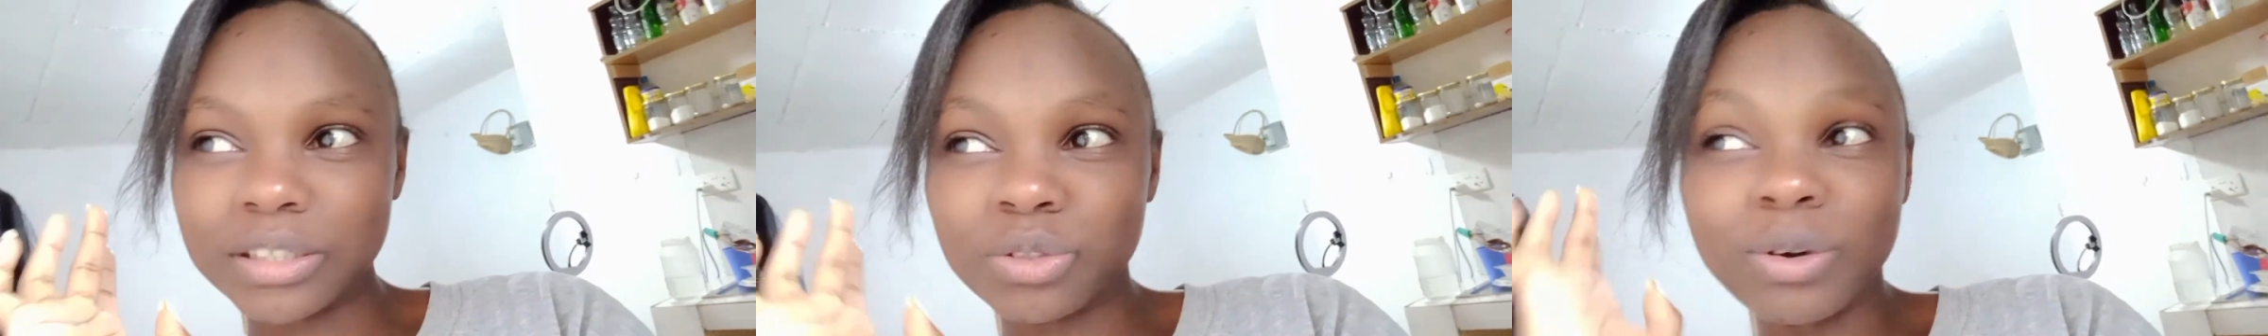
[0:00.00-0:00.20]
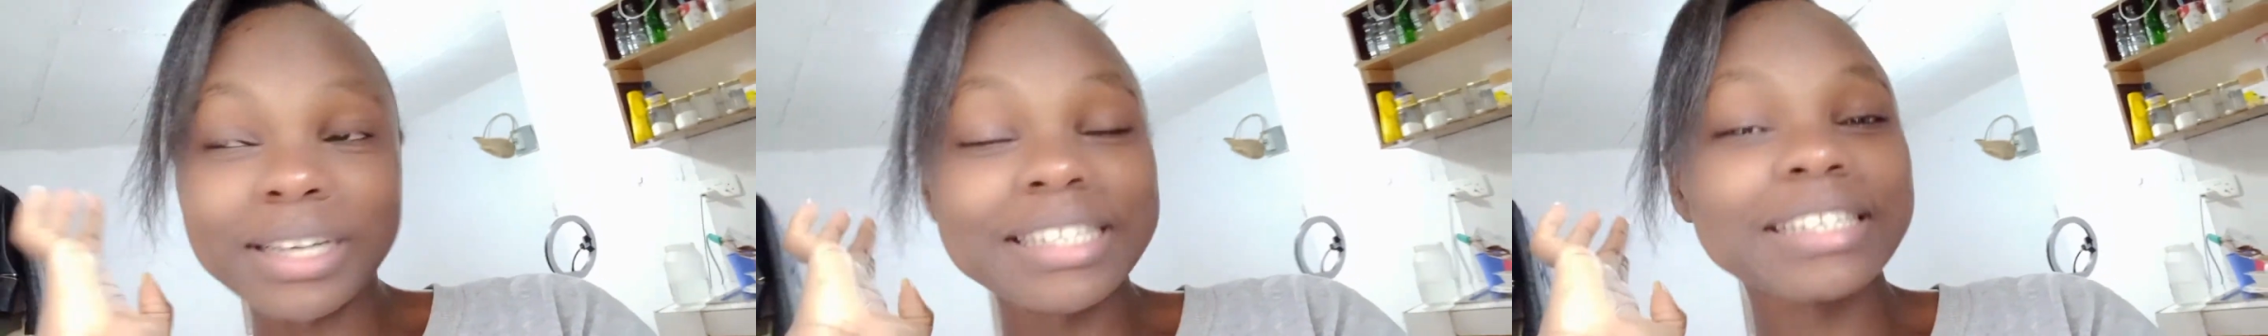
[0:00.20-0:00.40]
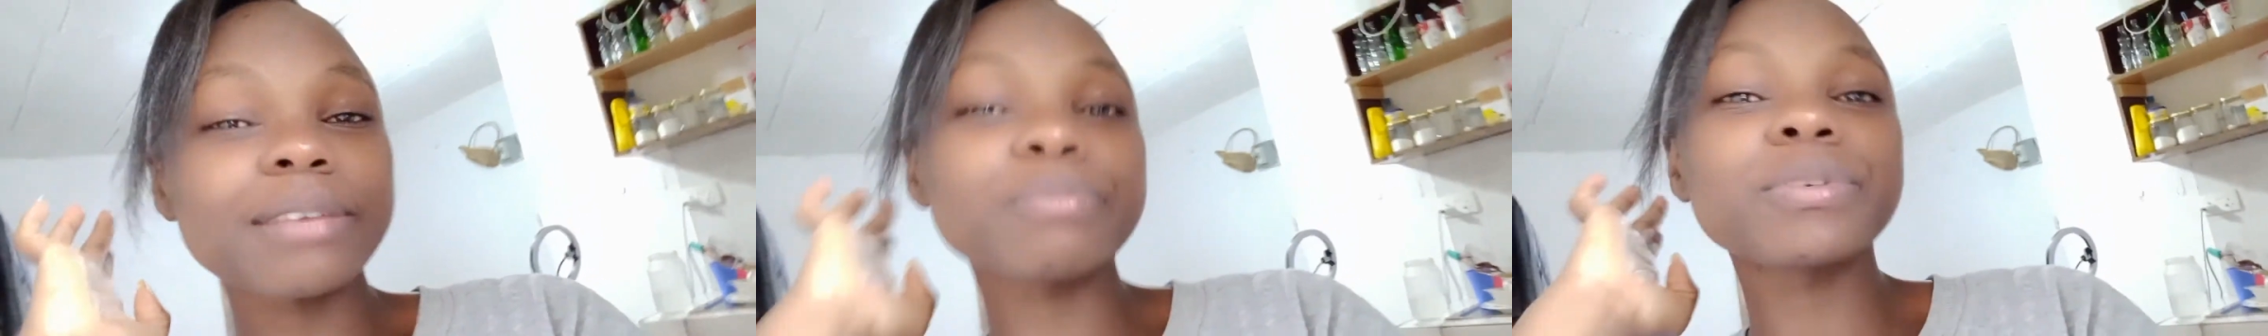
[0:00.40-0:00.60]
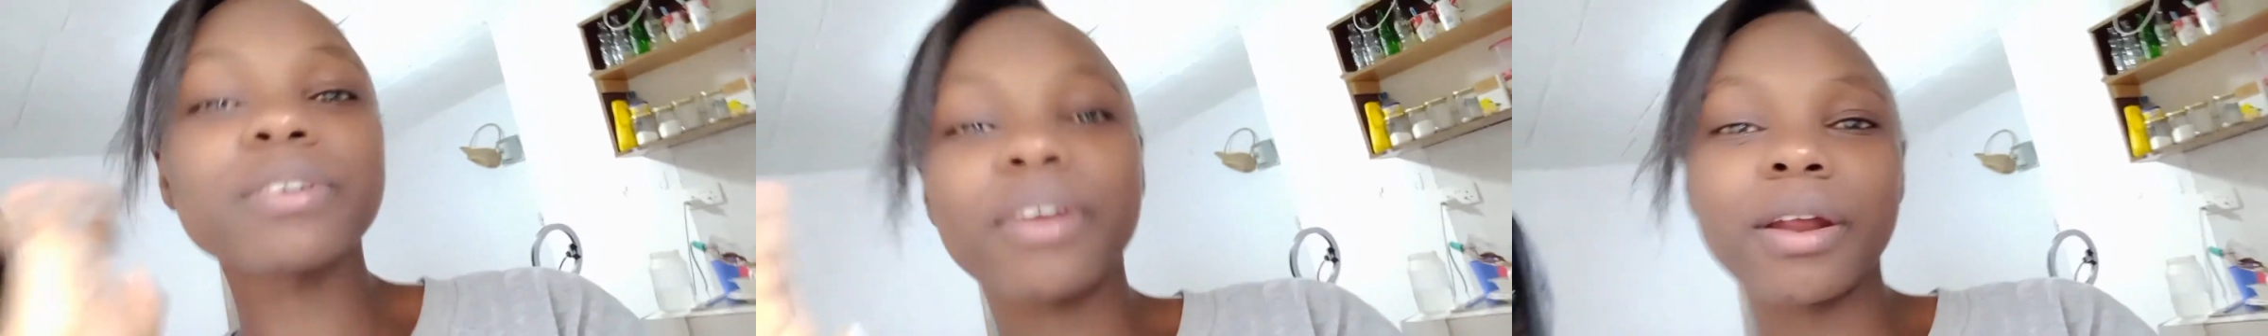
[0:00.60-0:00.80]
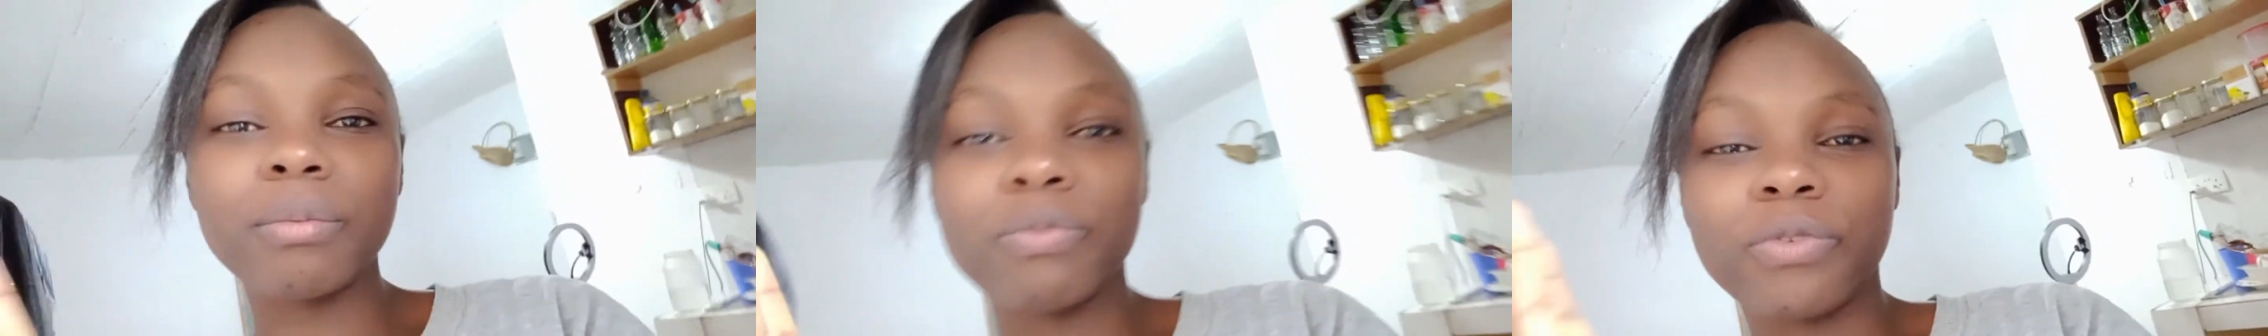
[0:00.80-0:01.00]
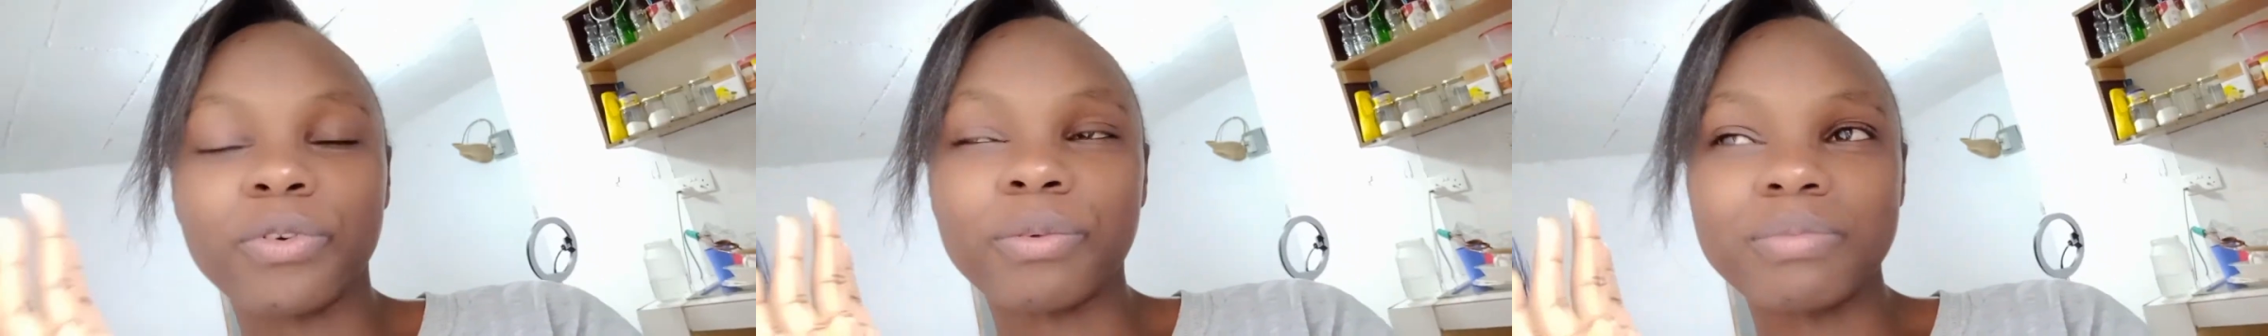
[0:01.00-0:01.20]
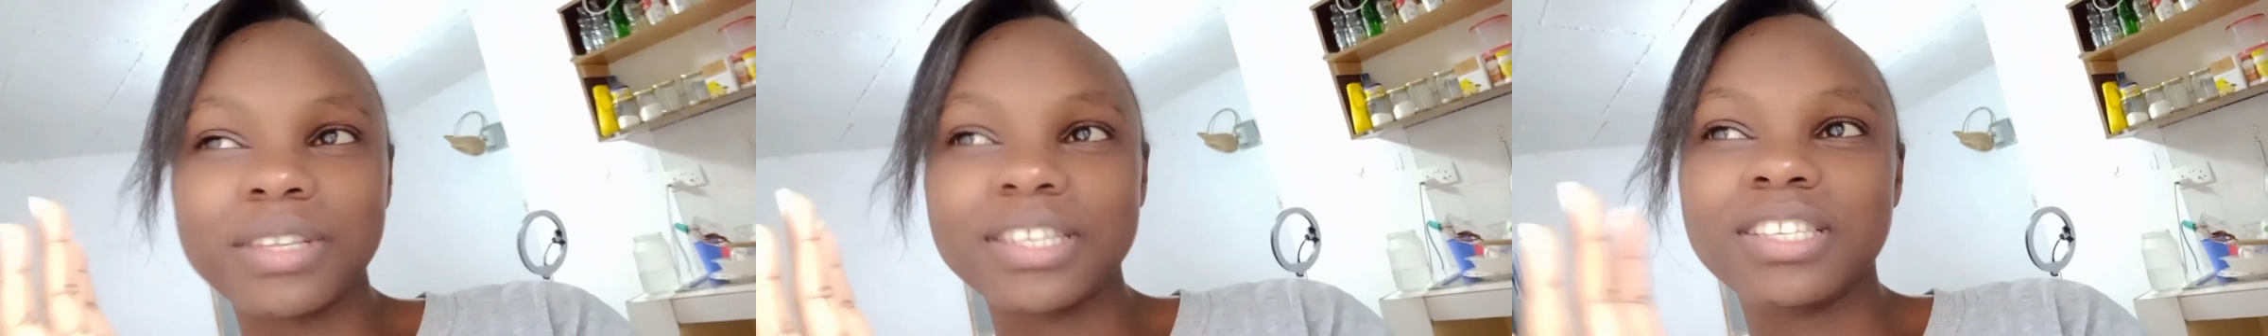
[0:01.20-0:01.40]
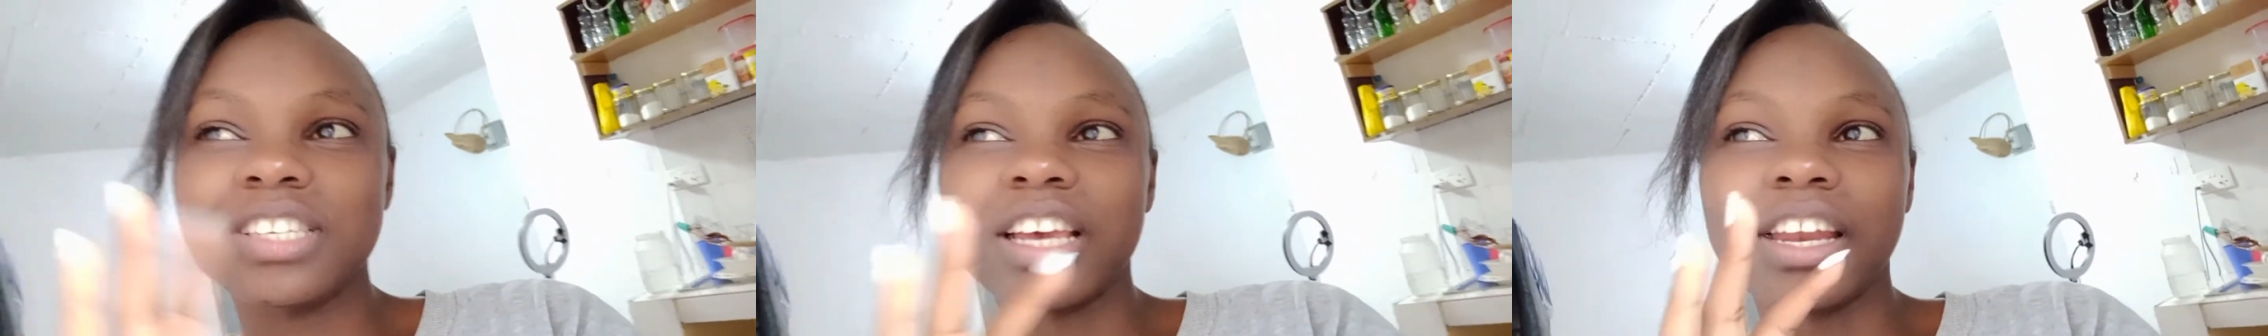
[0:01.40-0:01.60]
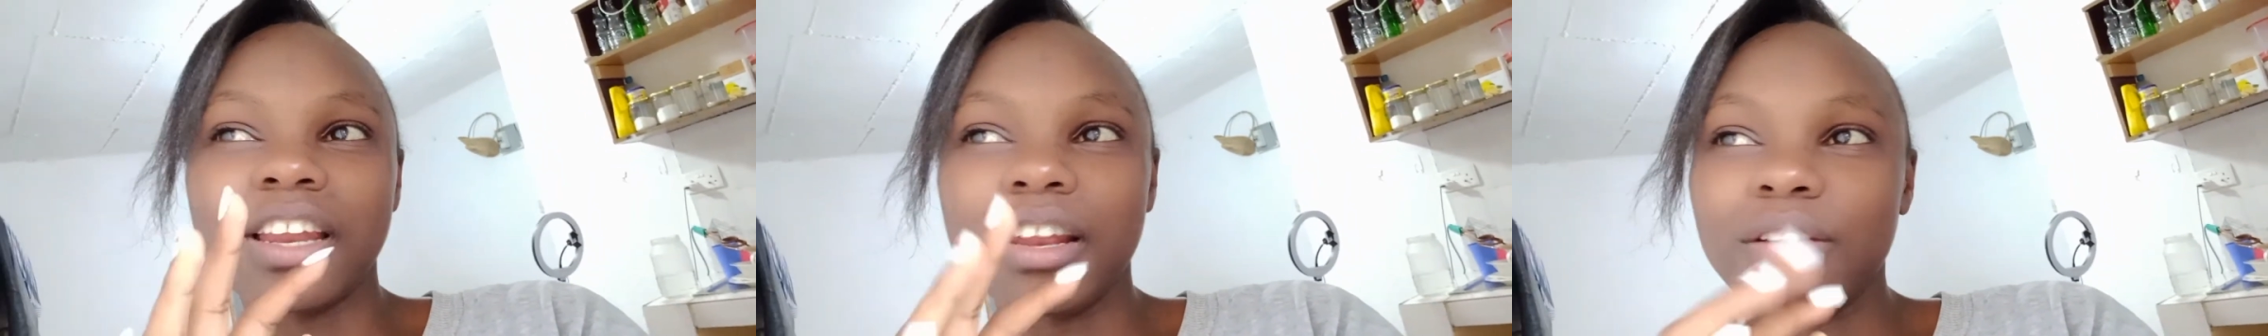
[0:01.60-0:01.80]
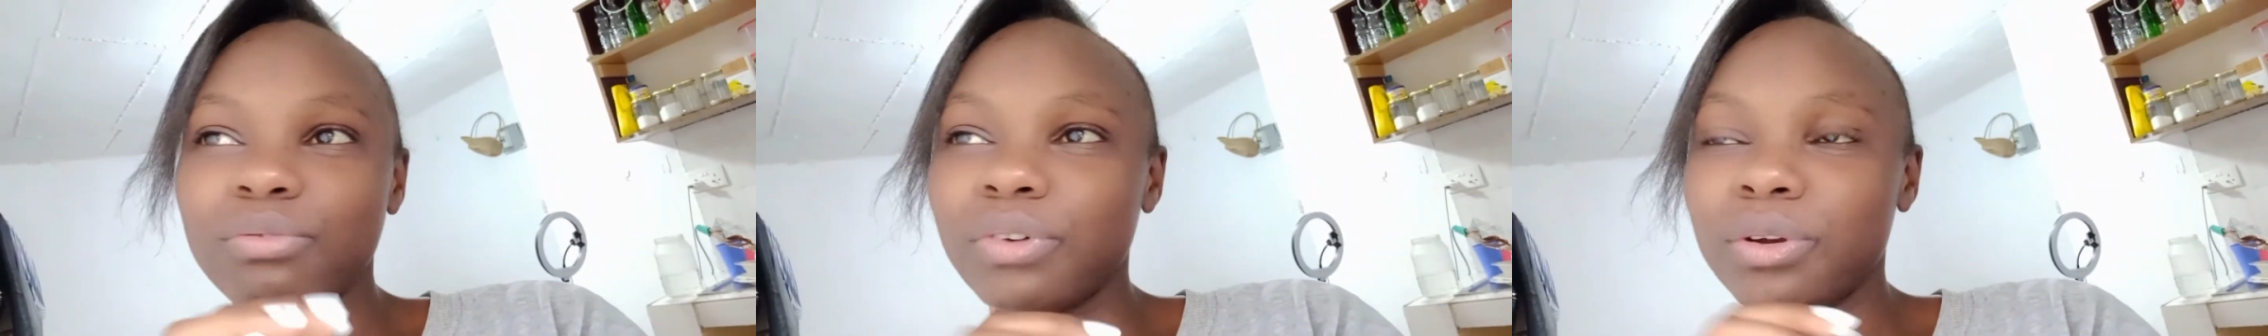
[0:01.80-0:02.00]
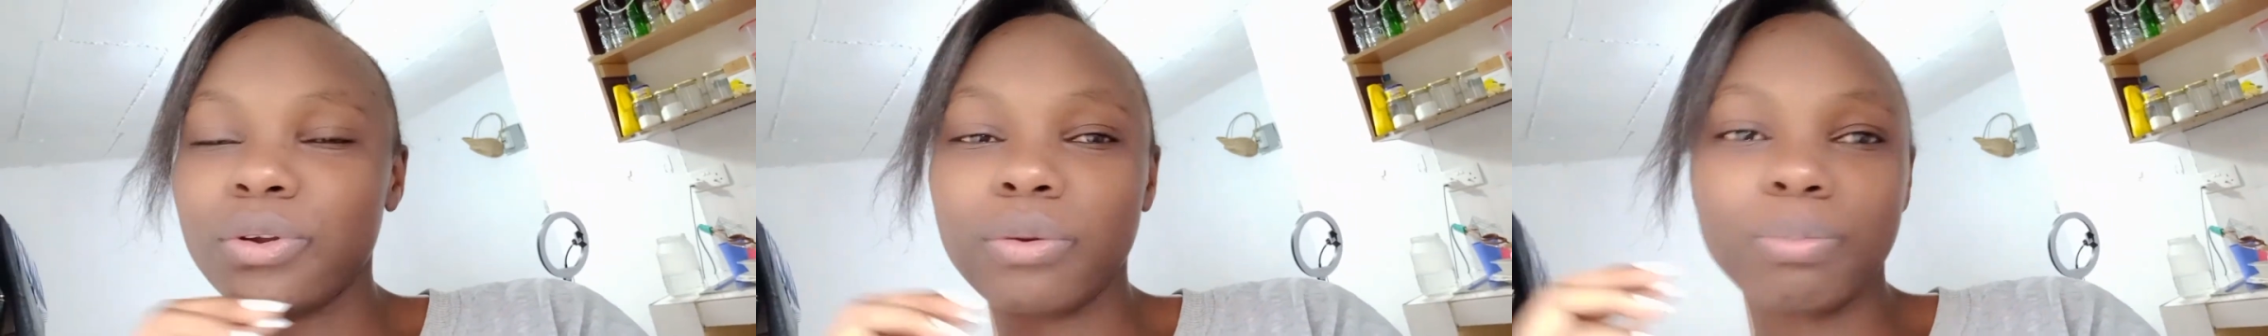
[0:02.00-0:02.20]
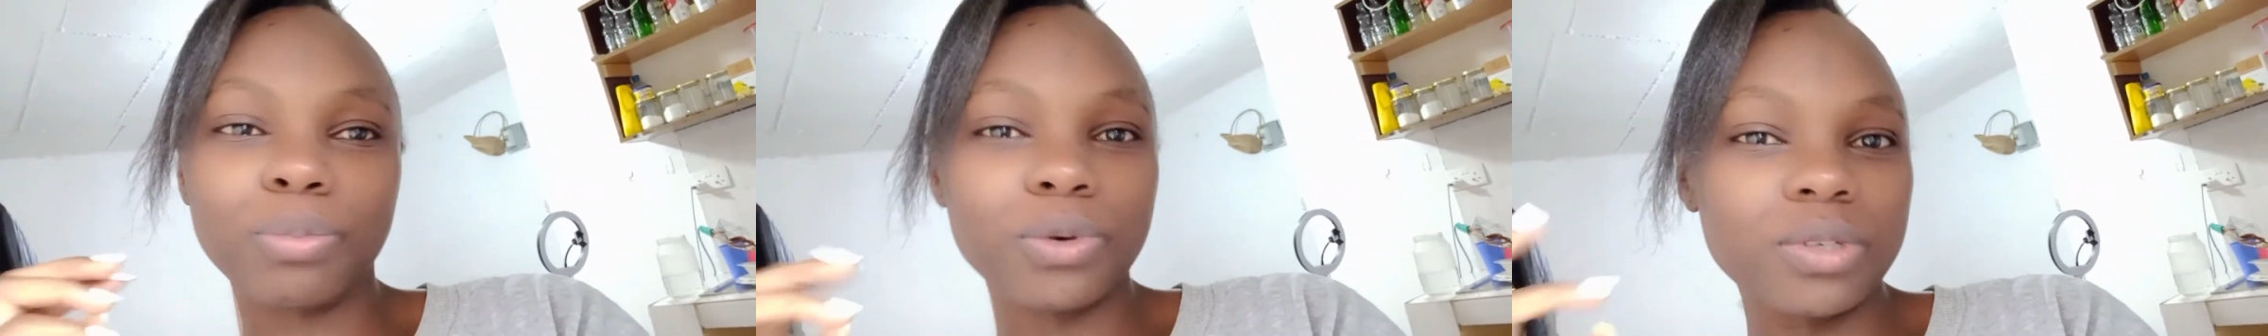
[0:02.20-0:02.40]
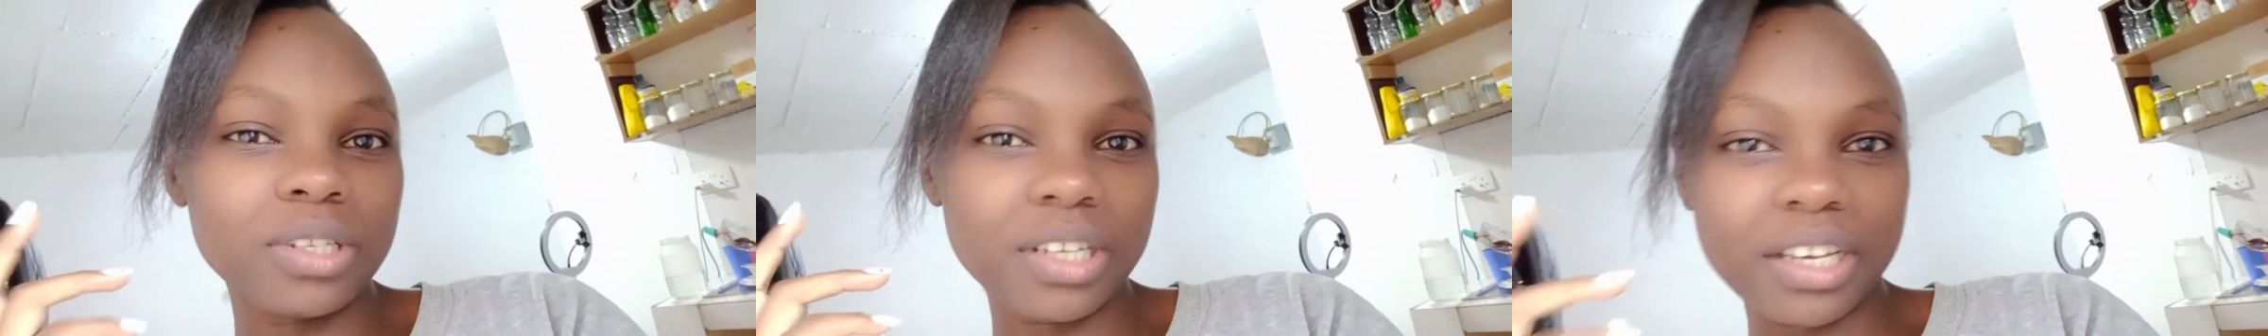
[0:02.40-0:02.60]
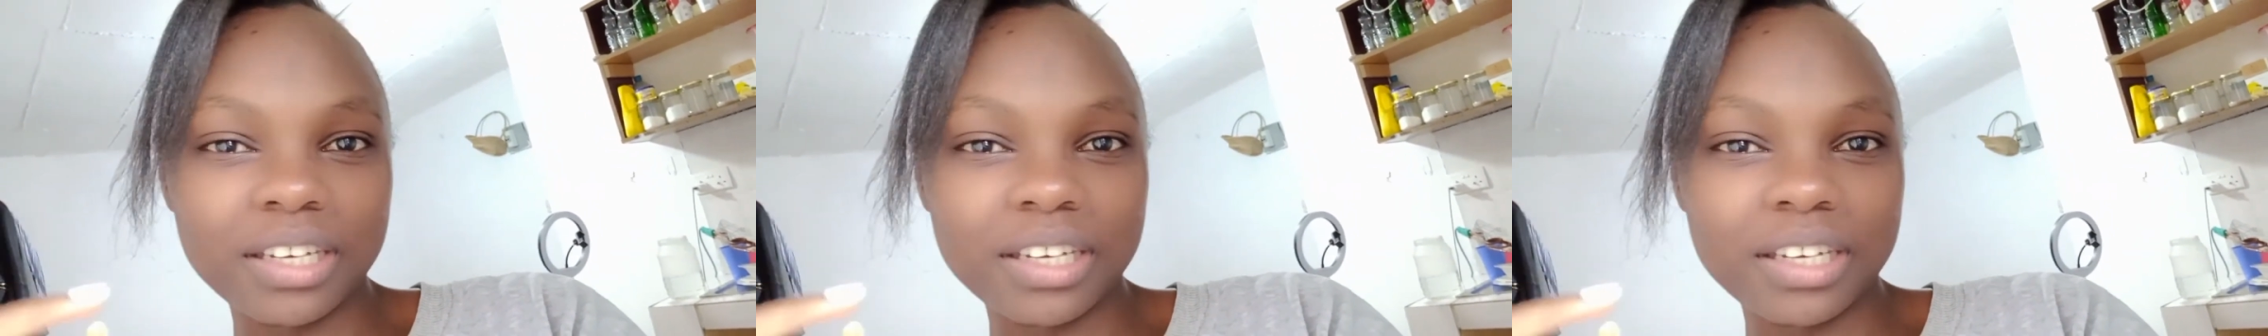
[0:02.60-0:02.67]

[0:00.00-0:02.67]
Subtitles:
unsubscribe from this channel if I don't post